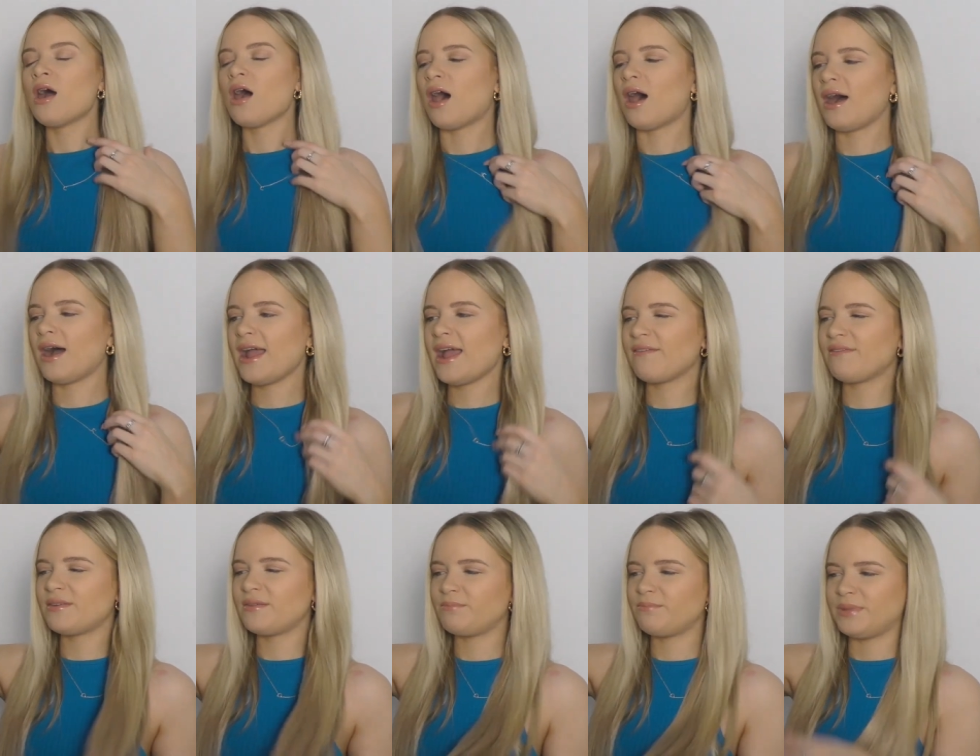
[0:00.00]
I
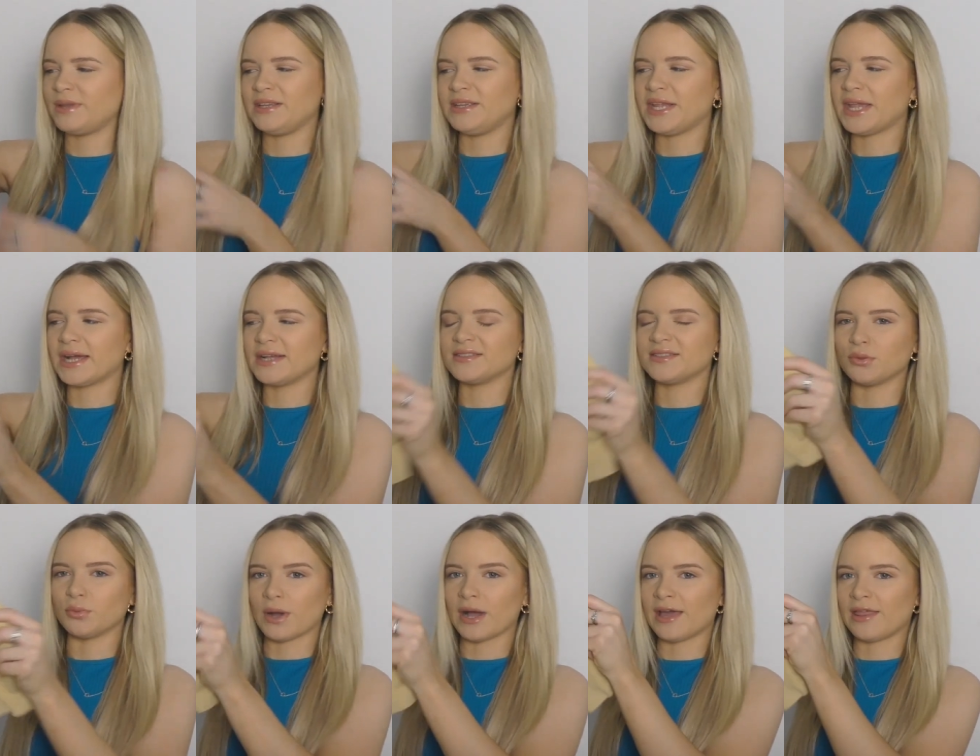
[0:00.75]
haven't been yet
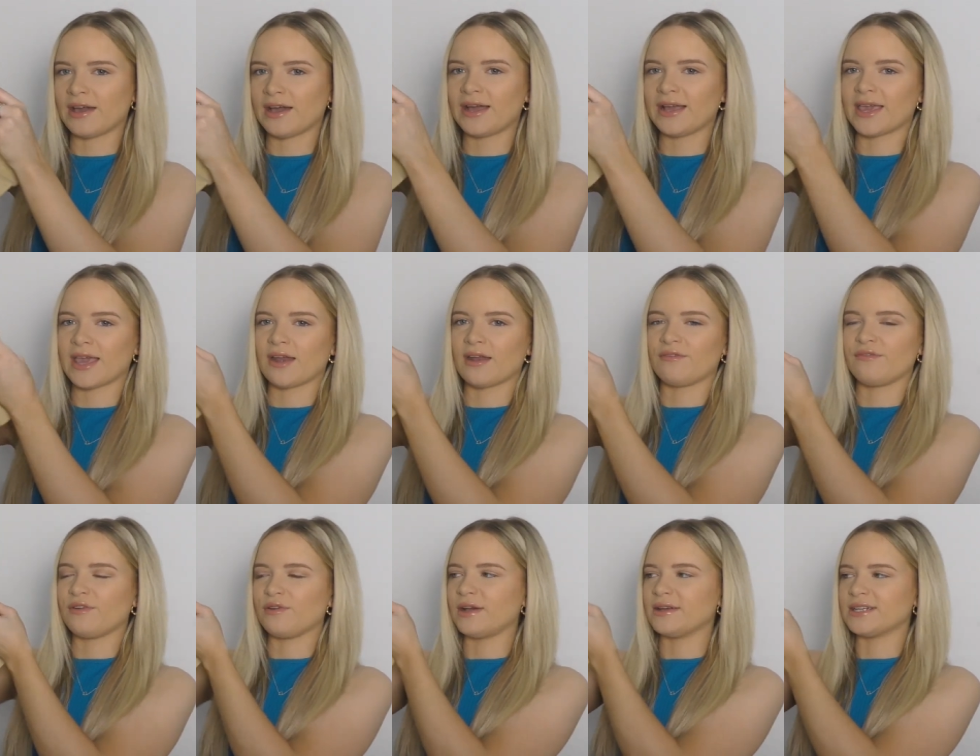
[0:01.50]
to wear that. Again, I
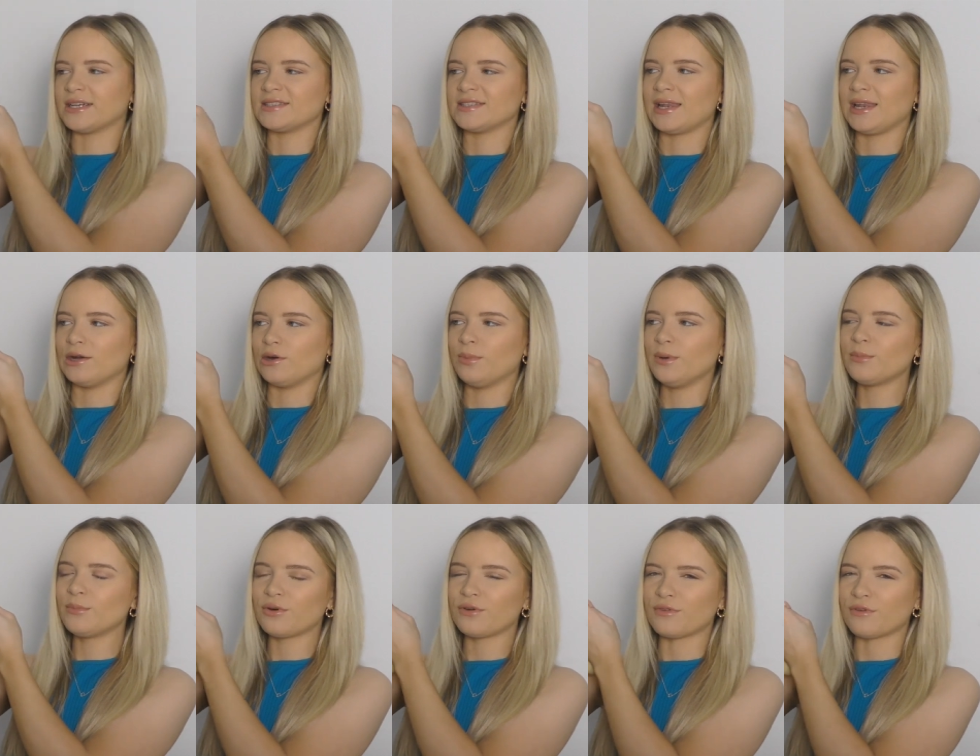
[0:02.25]
feel like that's a little
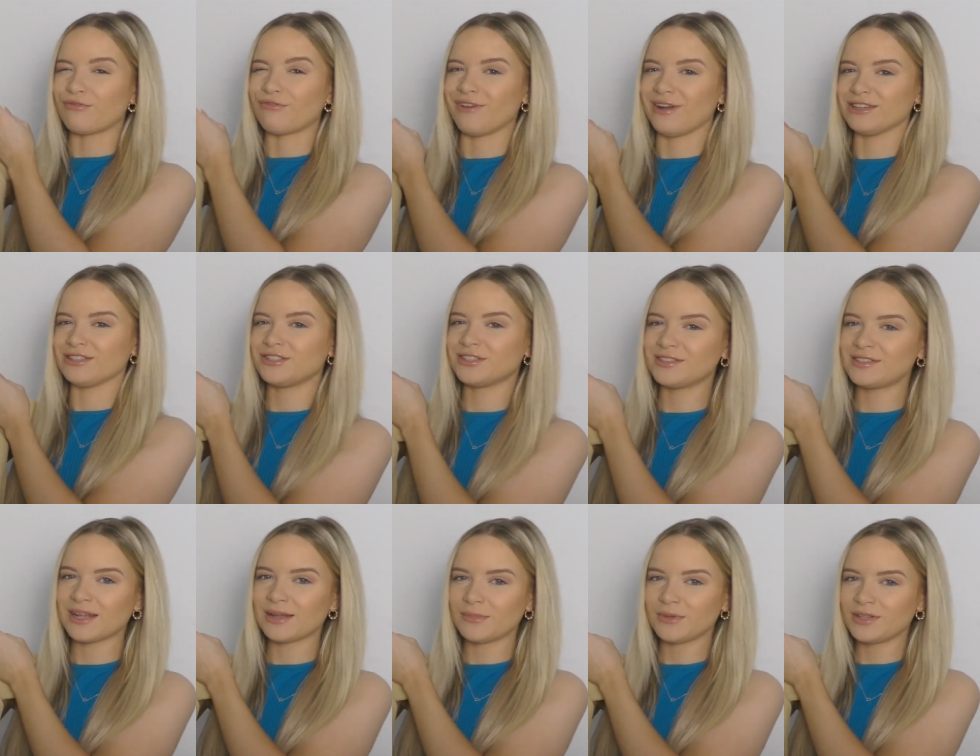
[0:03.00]
bit more of a fashion
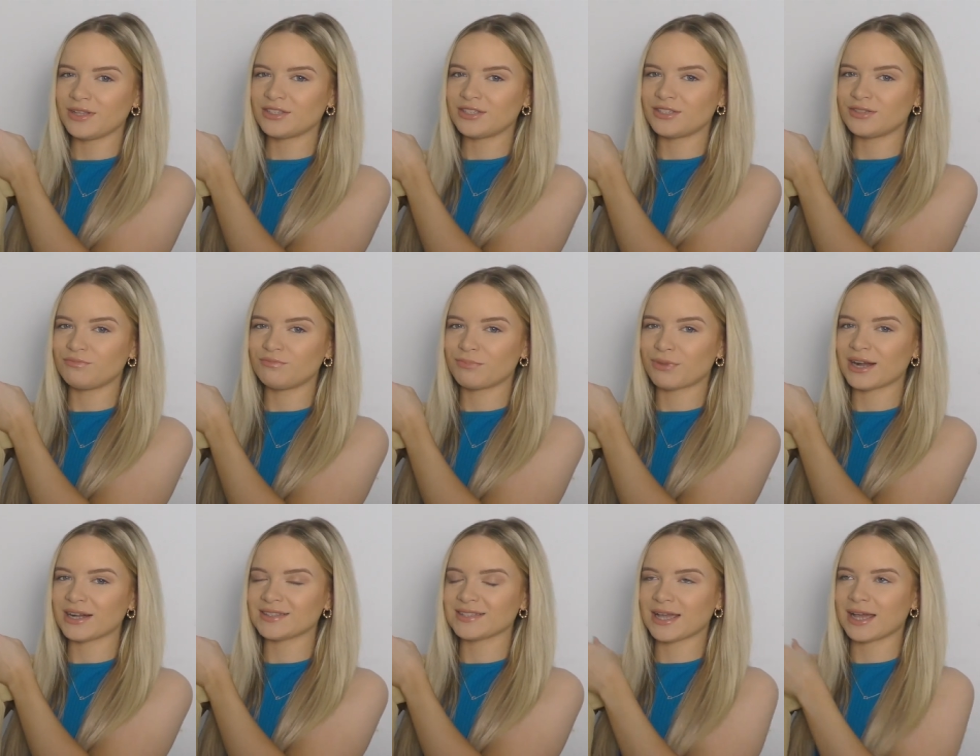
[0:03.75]
statement than a
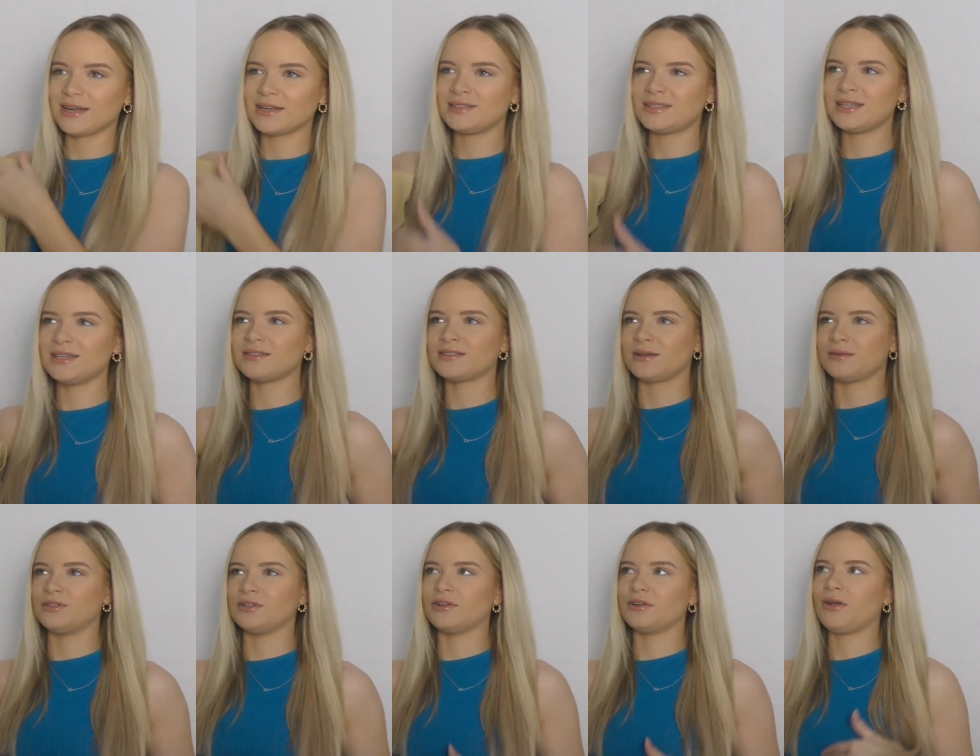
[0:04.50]
practicality because
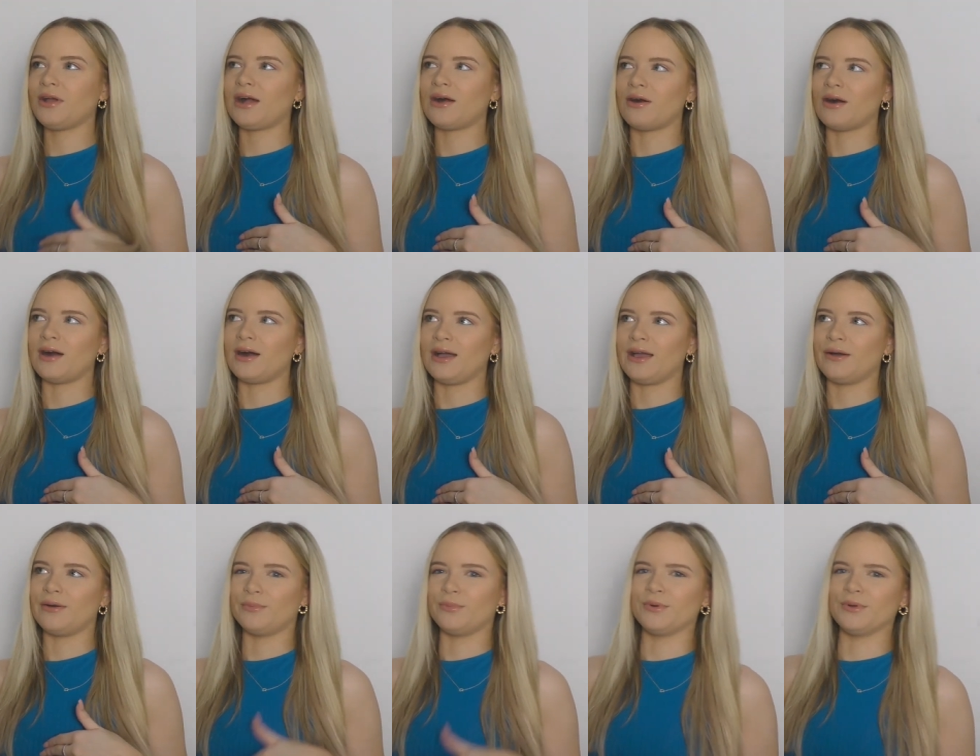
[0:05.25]
I don't know how high
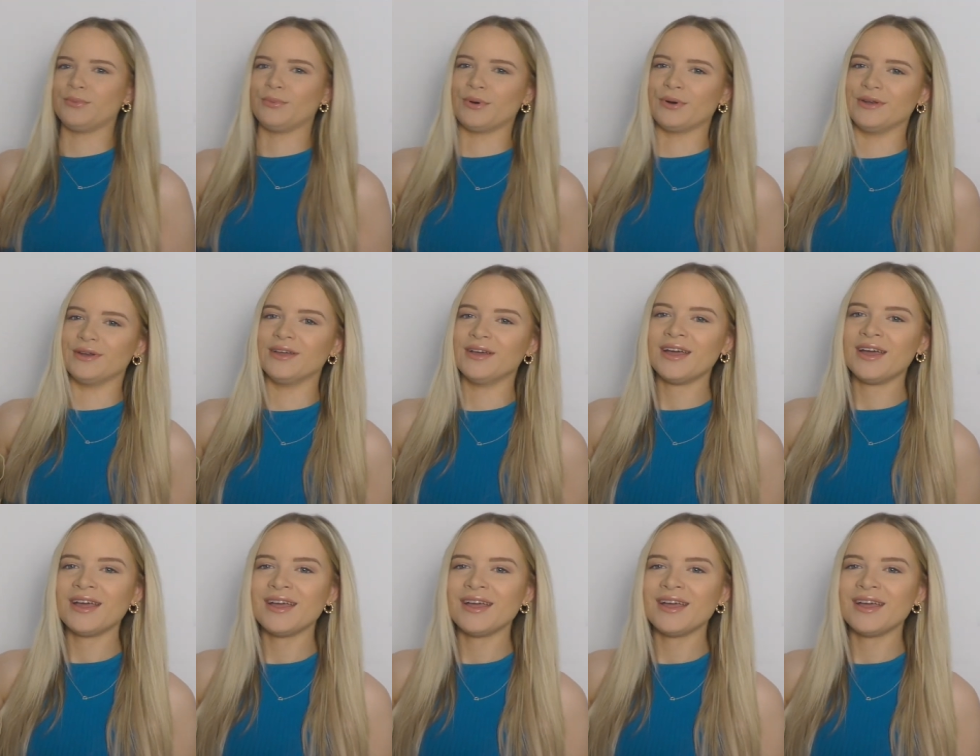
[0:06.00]
I would want